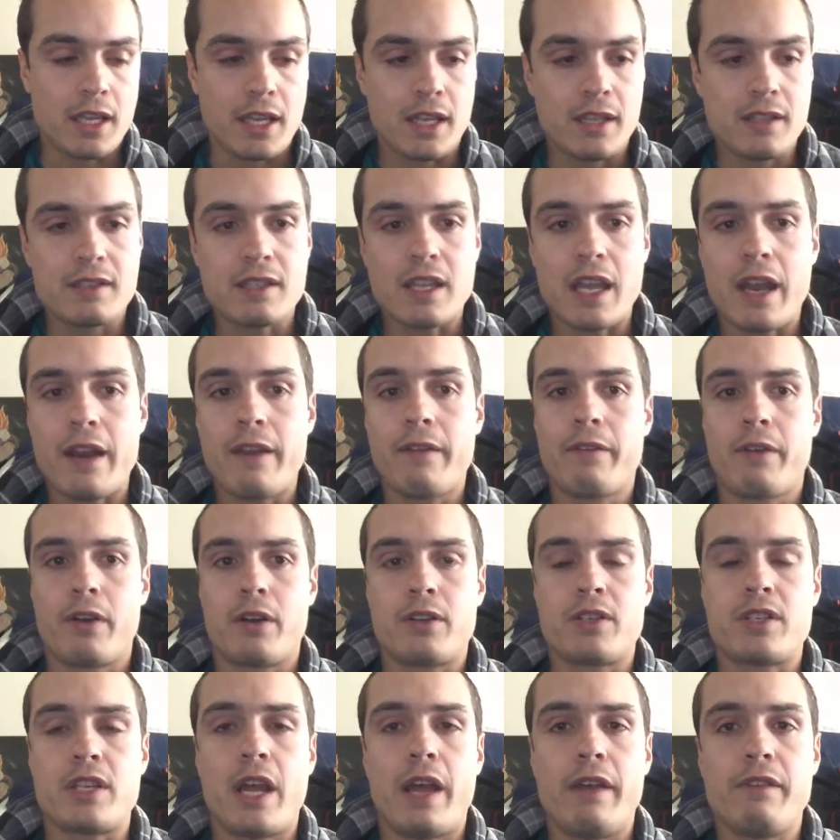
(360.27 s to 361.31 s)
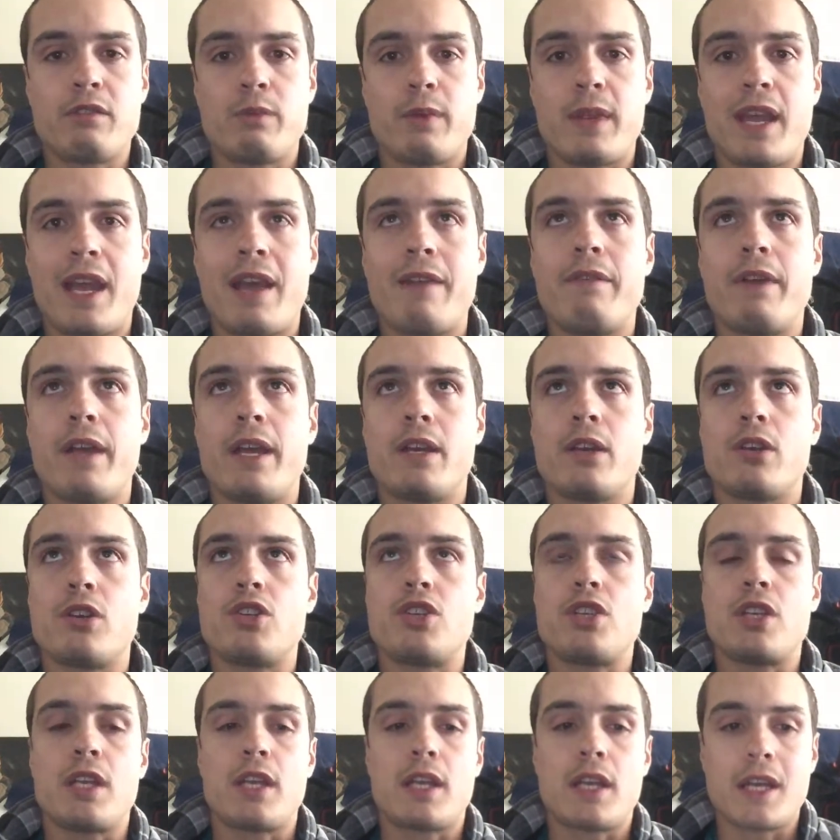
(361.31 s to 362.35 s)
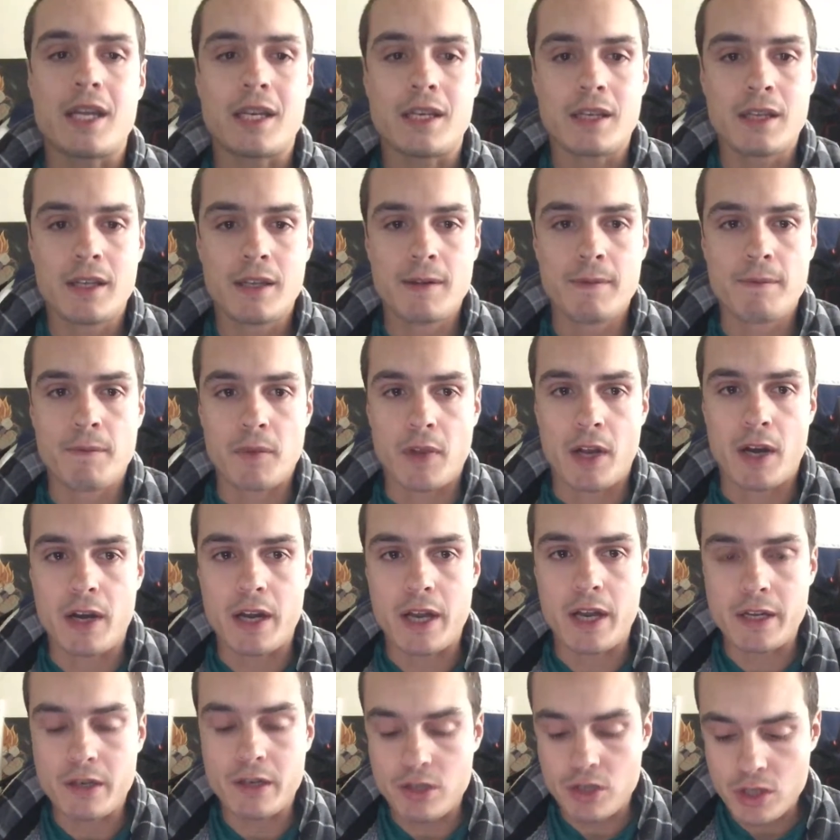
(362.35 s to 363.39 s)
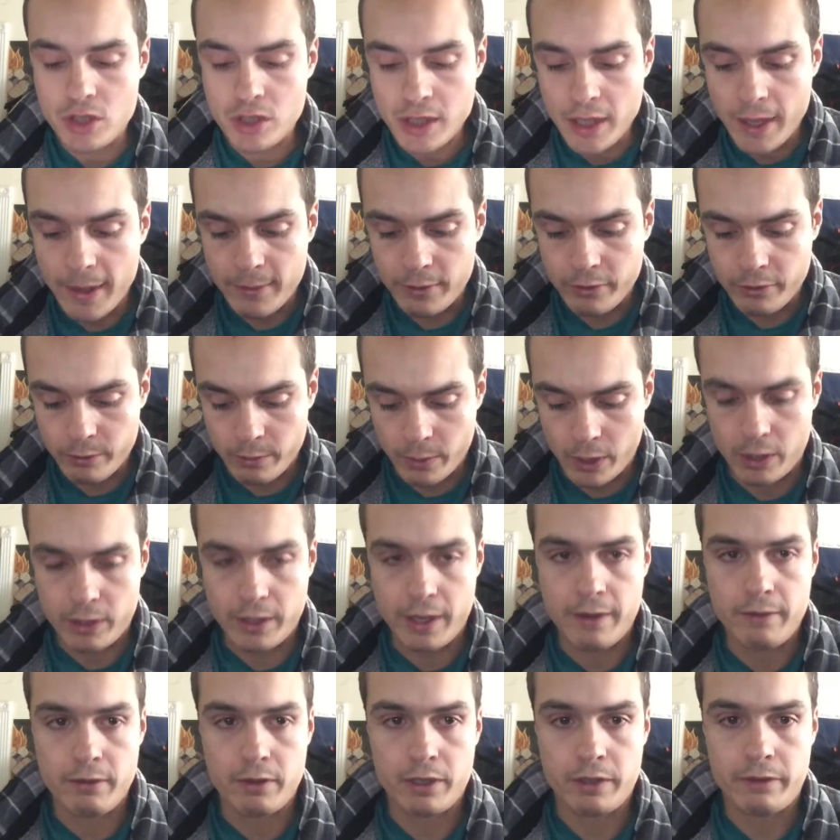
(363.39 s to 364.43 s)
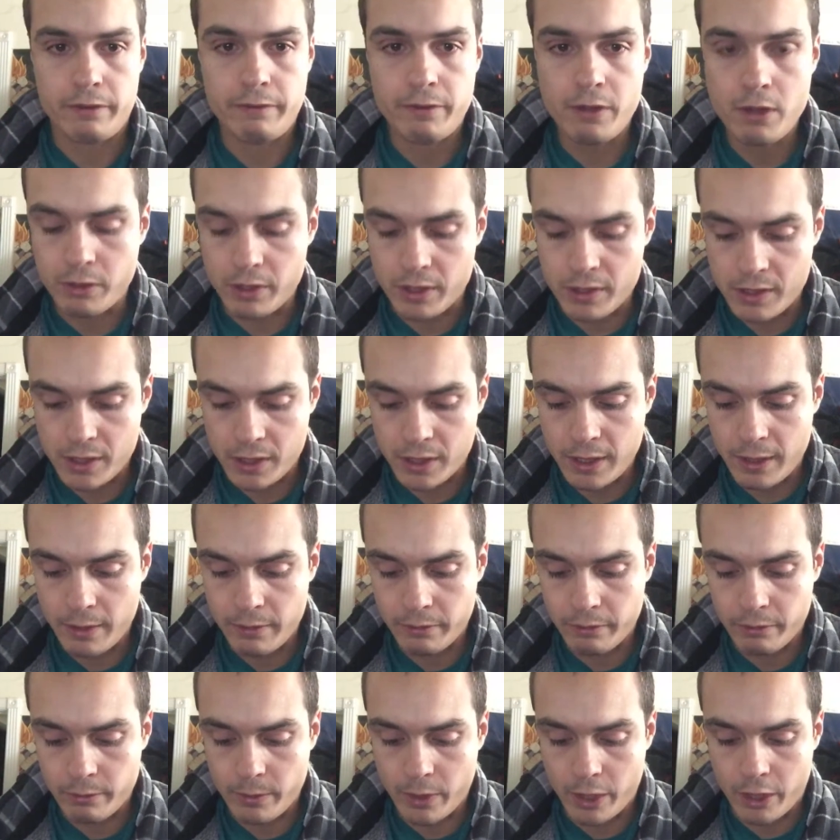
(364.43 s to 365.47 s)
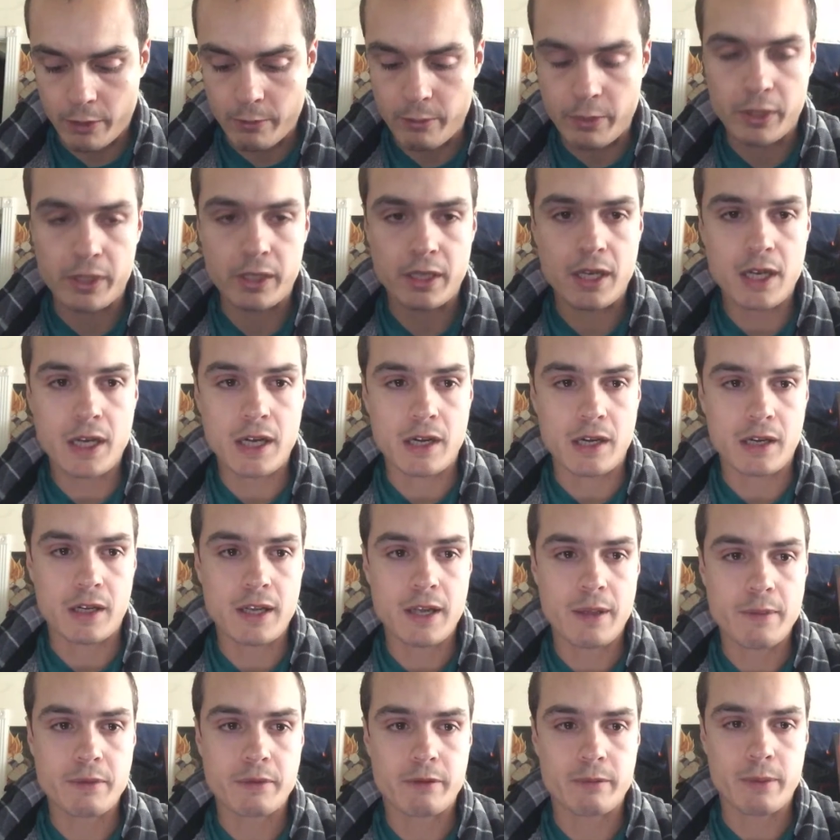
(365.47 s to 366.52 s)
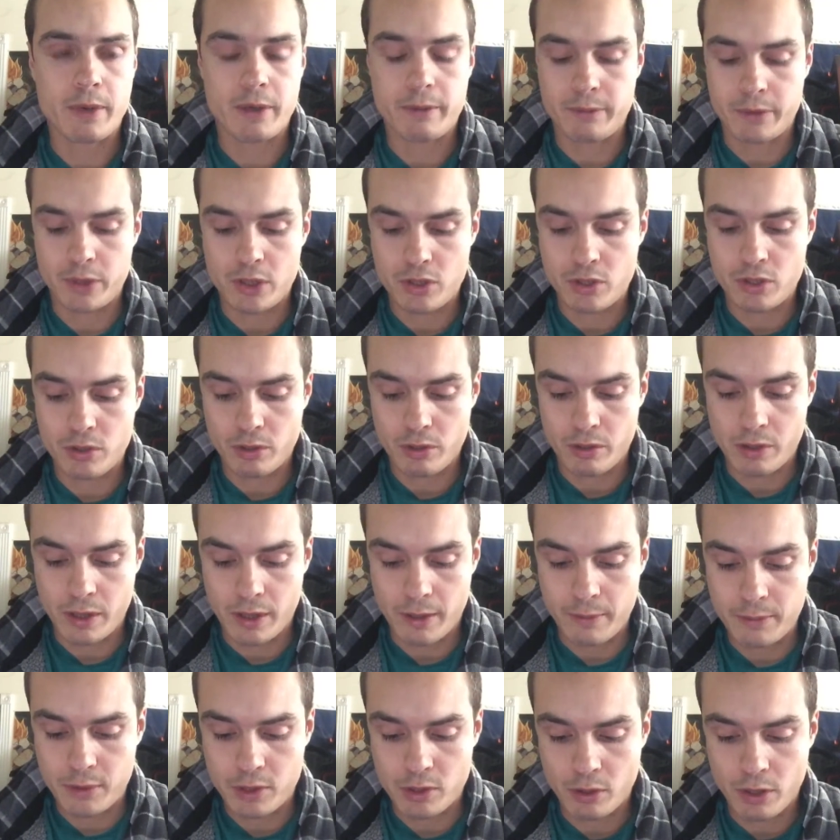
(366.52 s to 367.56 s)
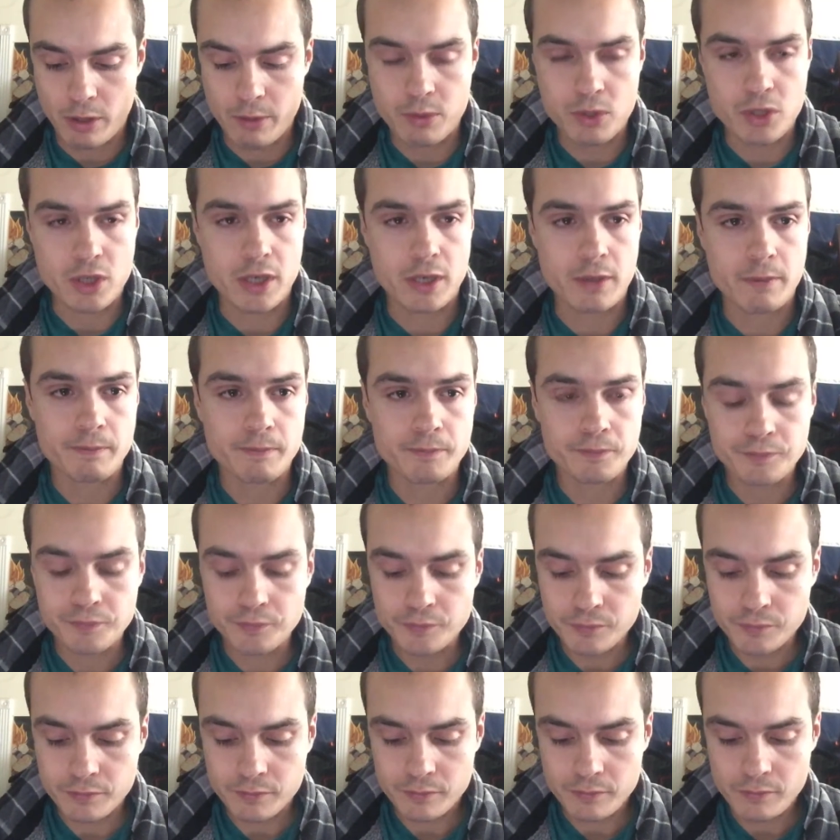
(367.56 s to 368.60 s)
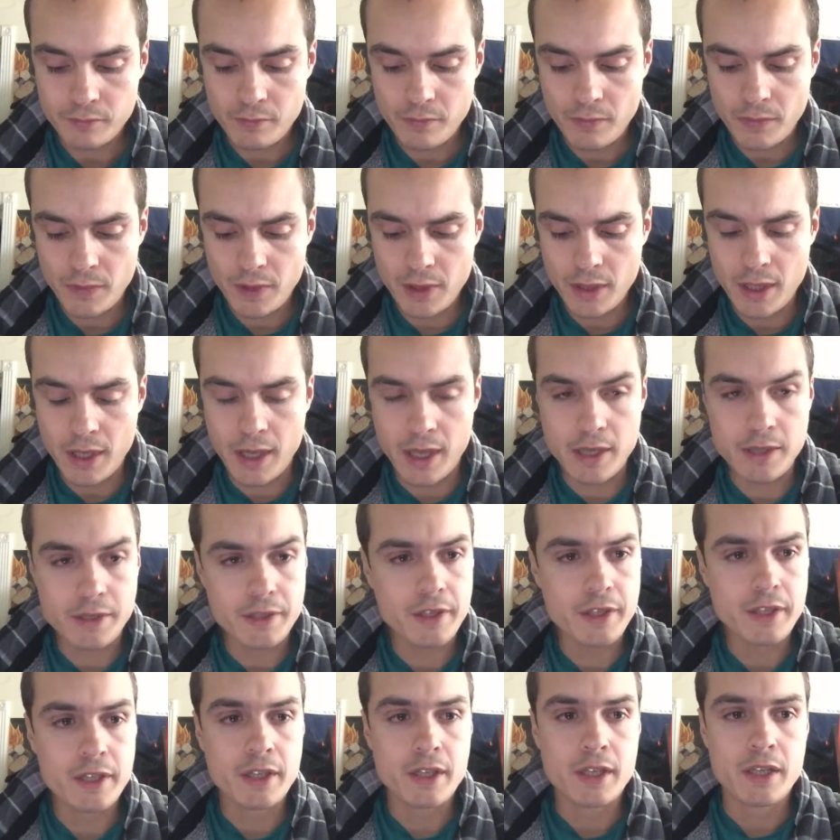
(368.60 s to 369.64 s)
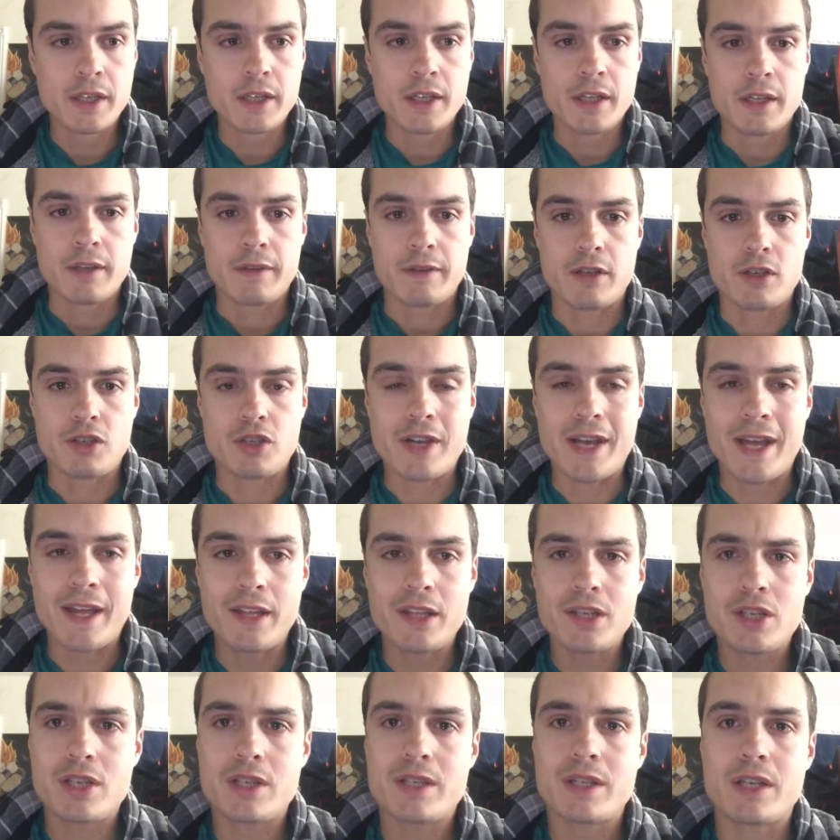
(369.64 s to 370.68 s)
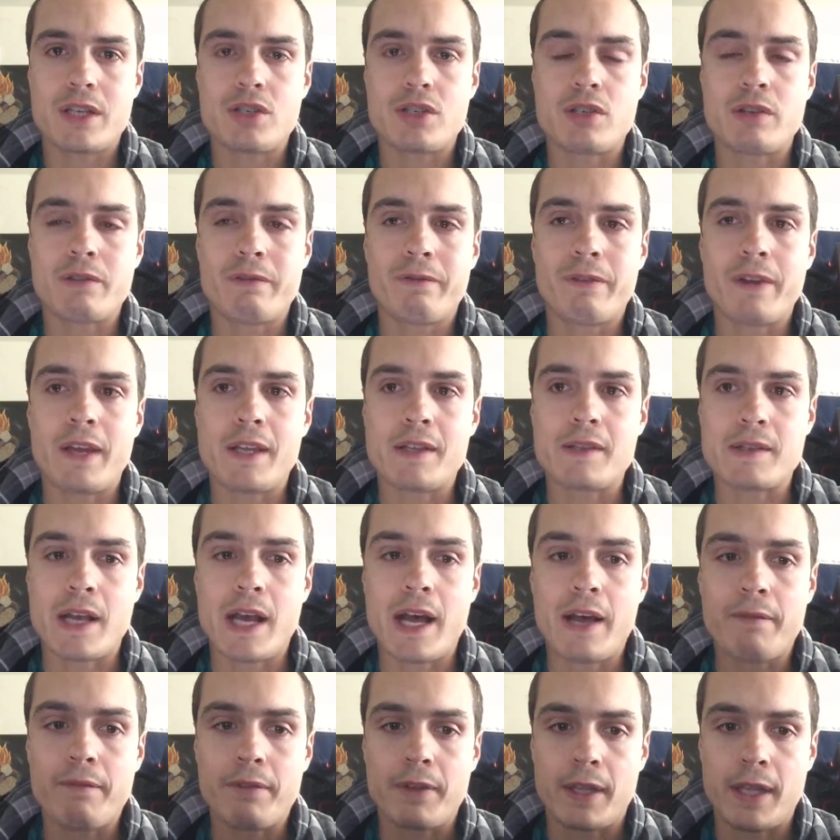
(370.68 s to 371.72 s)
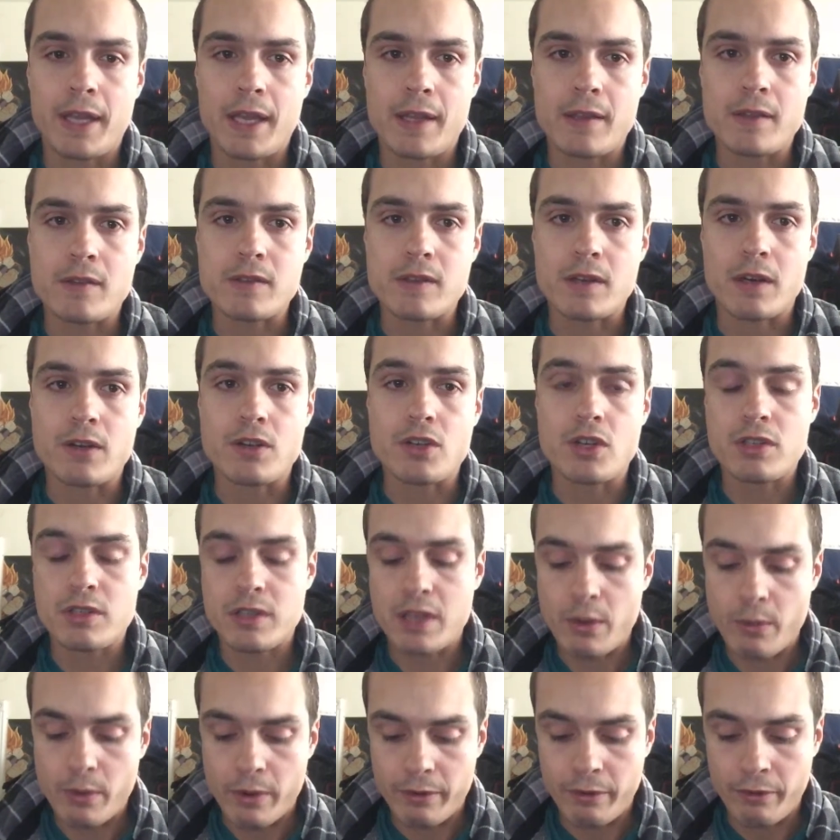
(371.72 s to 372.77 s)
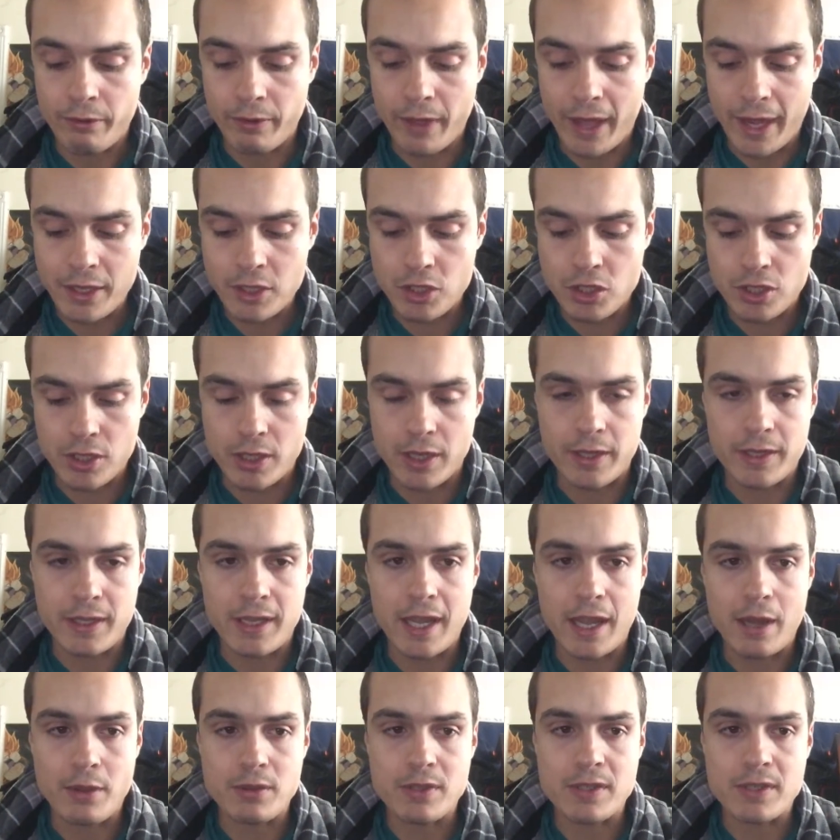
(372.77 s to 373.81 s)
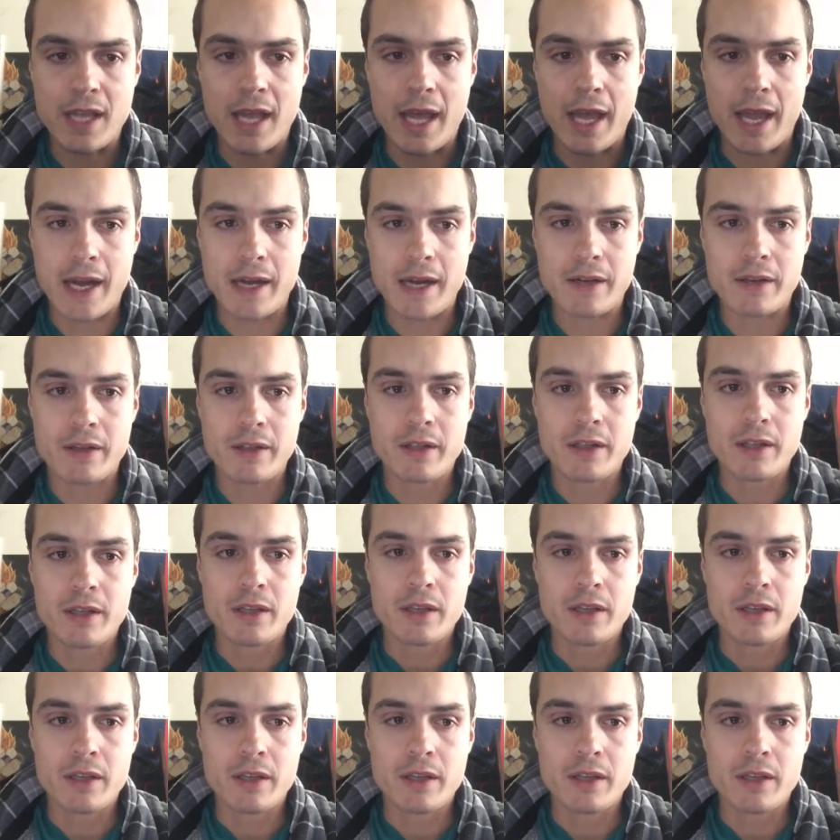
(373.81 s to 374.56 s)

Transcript: Inside of ourselves, we have energy, and our energy comes from our level of focus. It comes from our ability, and it comes from our absorption. And the challenges that you face off against are just a reflection on the outside.